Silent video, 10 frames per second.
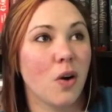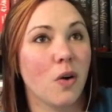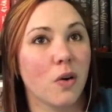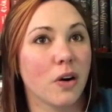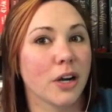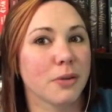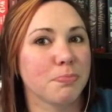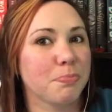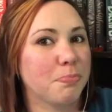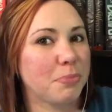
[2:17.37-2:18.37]
or
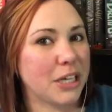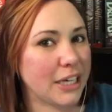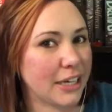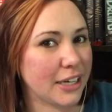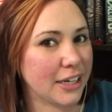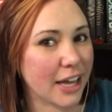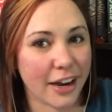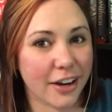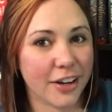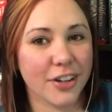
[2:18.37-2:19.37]

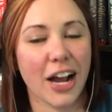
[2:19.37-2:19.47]
Pierre.